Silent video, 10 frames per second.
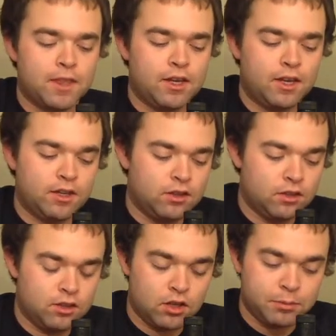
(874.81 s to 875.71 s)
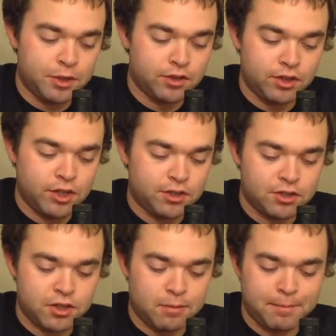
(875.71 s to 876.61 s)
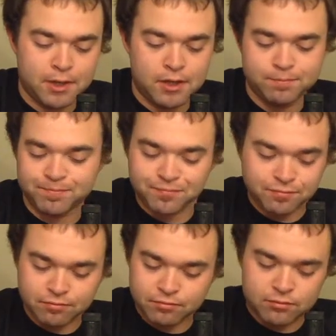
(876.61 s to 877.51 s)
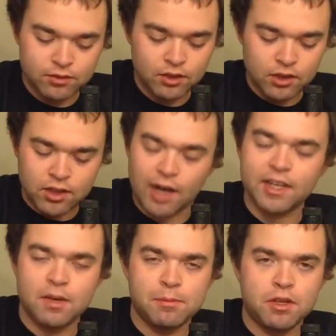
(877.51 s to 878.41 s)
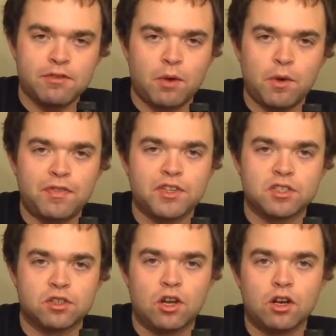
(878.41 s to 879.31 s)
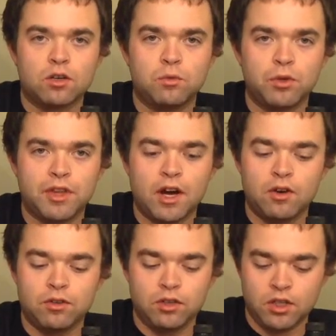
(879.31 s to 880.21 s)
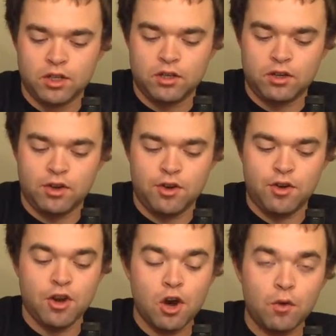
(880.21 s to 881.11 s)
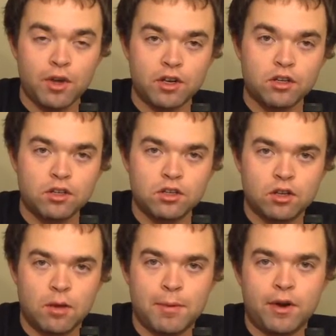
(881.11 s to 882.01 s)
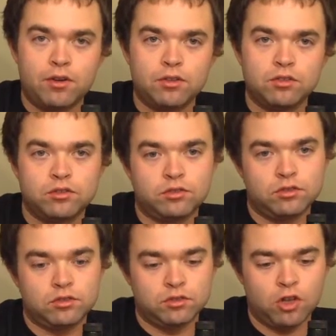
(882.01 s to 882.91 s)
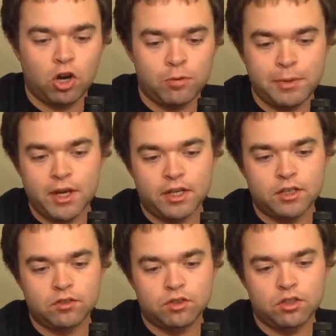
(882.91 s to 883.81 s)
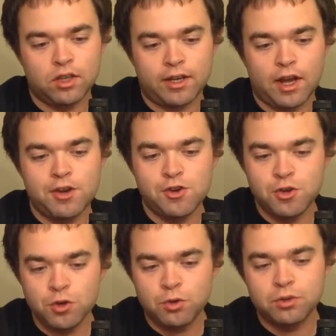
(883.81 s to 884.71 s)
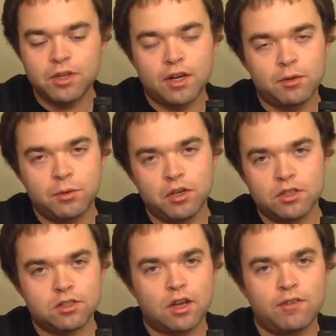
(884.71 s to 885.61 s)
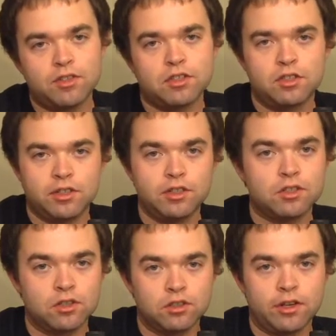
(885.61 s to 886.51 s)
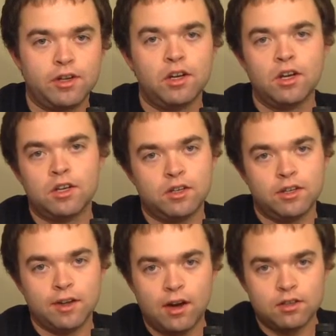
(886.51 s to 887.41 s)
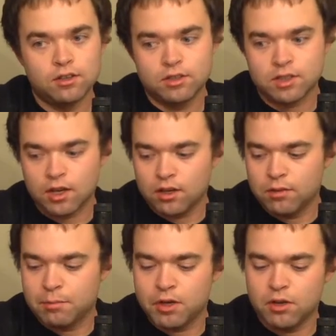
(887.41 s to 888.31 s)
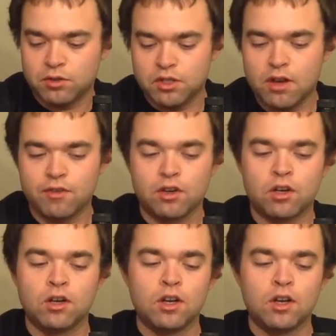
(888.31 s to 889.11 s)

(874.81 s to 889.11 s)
and that'll be really interesting. But I can't believe I went this long without knowing about Ardbeg. Like, I knew that it was obviously a distillery in Ireland, Scotland, but I was never